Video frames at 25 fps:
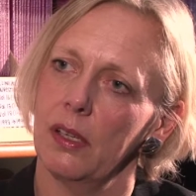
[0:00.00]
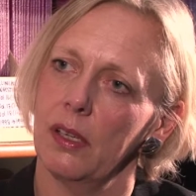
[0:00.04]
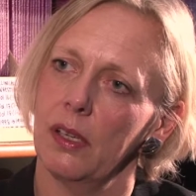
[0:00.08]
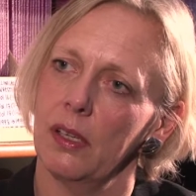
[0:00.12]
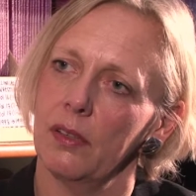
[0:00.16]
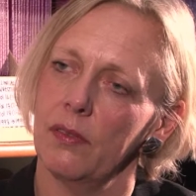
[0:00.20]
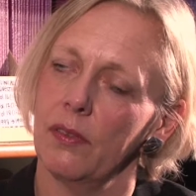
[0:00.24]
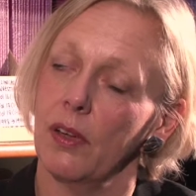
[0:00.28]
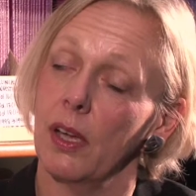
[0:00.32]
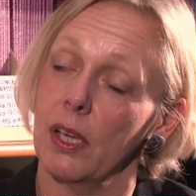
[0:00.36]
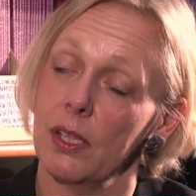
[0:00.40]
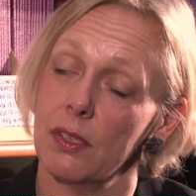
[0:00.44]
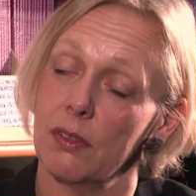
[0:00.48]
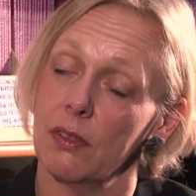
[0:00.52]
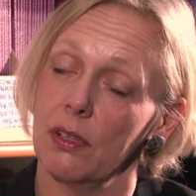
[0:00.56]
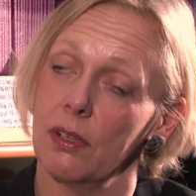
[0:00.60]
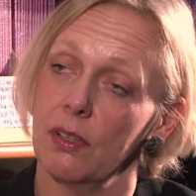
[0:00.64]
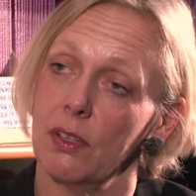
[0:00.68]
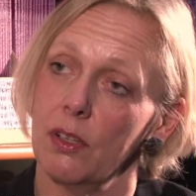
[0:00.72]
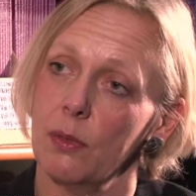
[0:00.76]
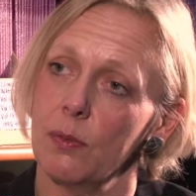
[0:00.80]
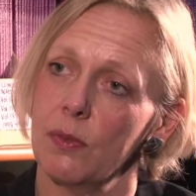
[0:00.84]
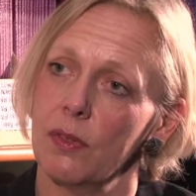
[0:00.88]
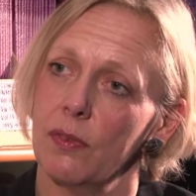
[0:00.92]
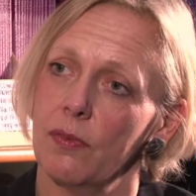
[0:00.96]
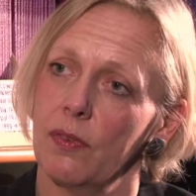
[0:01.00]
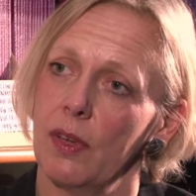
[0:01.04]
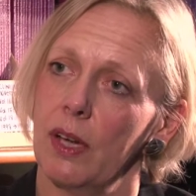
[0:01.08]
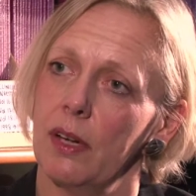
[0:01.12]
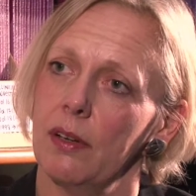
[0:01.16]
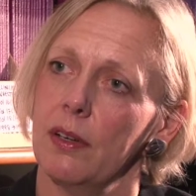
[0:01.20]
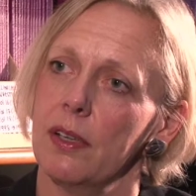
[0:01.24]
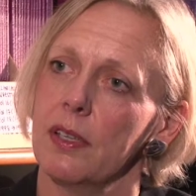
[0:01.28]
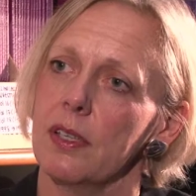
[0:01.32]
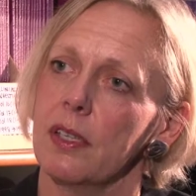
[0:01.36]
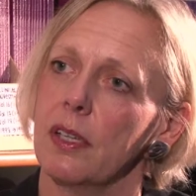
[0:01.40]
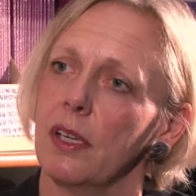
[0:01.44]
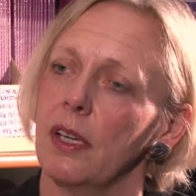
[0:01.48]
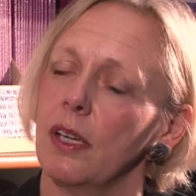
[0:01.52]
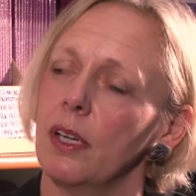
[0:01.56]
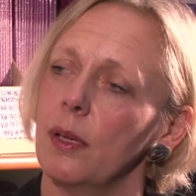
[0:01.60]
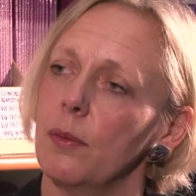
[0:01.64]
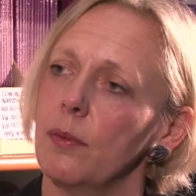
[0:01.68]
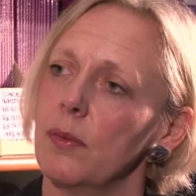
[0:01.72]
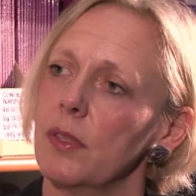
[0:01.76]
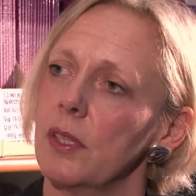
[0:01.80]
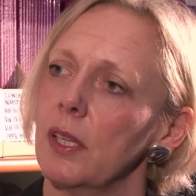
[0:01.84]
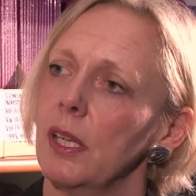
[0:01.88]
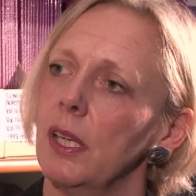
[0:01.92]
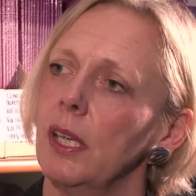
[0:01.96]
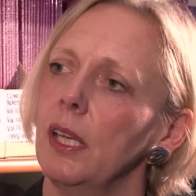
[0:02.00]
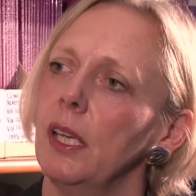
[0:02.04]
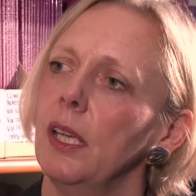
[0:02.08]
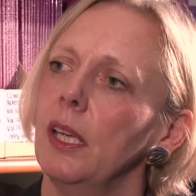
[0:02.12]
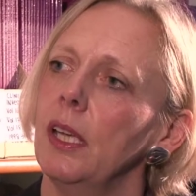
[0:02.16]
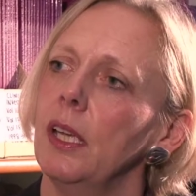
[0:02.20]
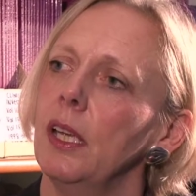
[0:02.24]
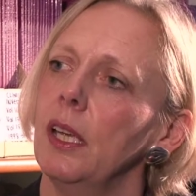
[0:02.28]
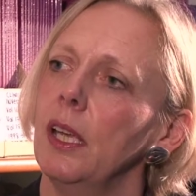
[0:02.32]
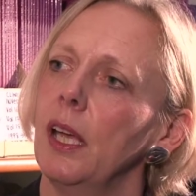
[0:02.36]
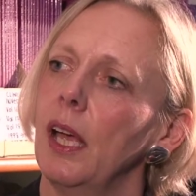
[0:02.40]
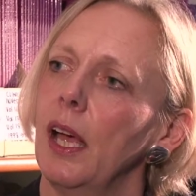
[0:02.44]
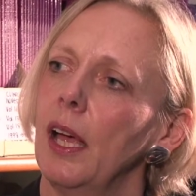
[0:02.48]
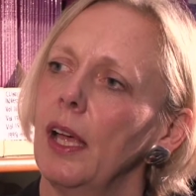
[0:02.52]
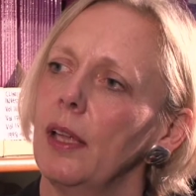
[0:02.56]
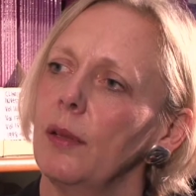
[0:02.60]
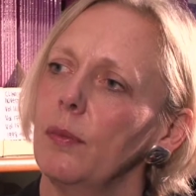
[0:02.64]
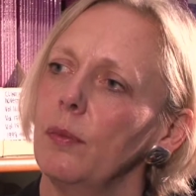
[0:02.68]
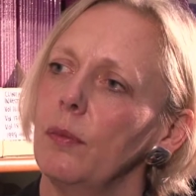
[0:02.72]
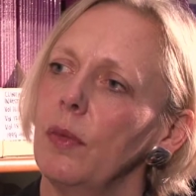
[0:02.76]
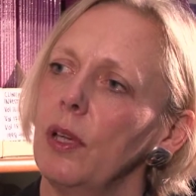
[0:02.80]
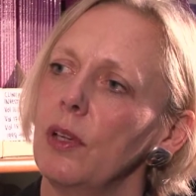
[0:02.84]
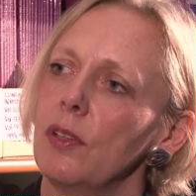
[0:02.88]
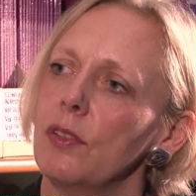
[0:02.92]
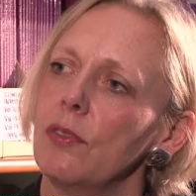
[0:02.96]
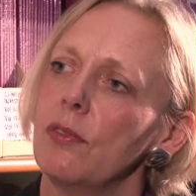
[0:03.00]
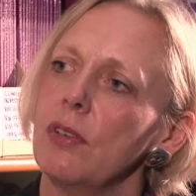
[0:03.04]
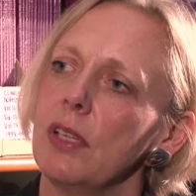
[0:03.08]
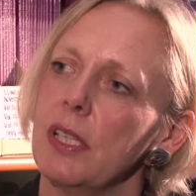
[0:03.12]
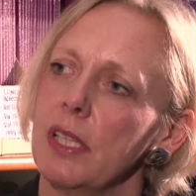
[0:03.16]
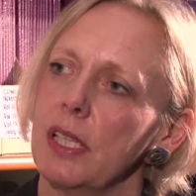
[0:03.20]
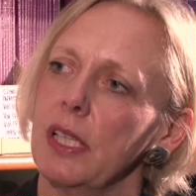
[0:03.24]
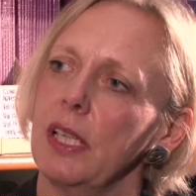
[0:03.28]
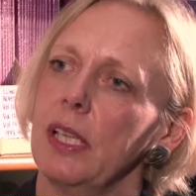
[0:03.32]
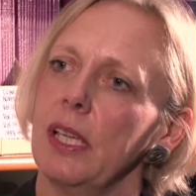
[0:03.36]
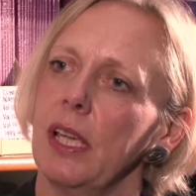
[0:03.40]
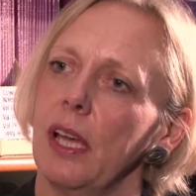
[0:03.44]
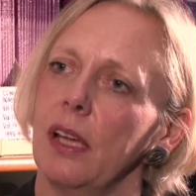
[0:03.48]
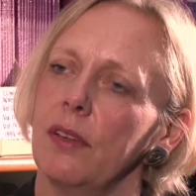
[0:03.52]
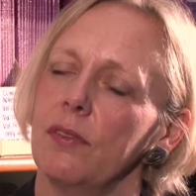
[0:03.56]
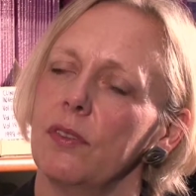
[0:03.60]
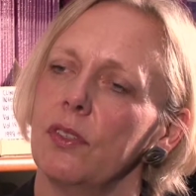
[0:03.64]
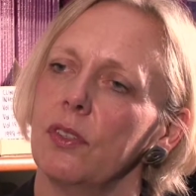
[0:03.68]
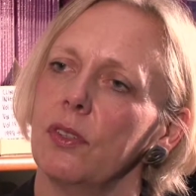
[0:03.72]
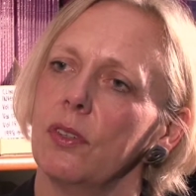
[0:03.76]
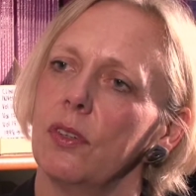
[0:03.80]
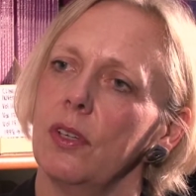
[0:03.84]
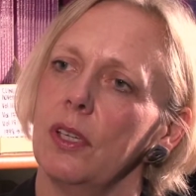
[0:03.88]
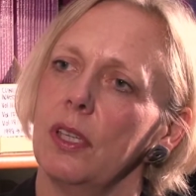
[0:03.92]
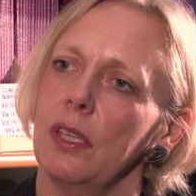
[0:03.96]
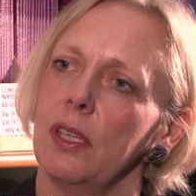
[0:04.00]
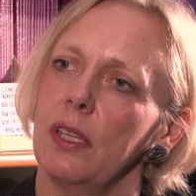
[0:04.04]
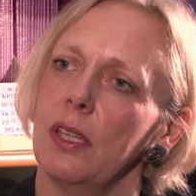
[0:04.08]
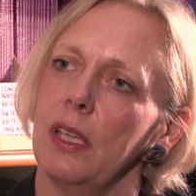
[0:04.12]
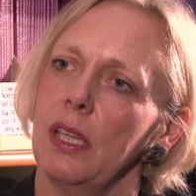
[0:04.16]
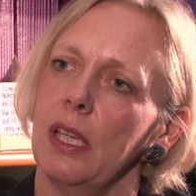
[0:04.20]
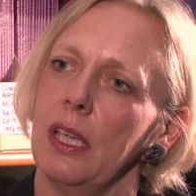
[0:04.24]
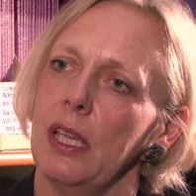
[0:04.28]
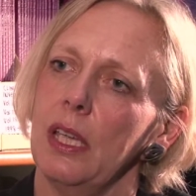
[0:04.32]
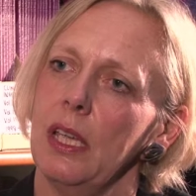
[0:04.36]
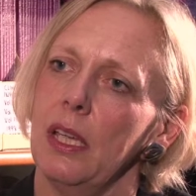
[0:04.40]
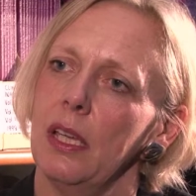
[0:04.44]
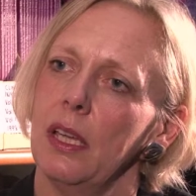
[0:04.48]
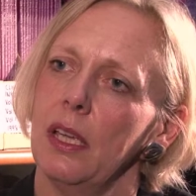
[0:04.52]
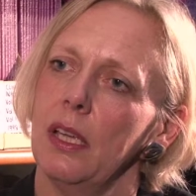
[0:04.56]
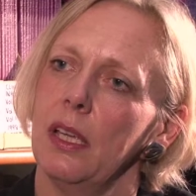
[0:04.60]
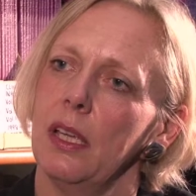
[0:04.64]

advisory groups at various times, and most recently I've joined the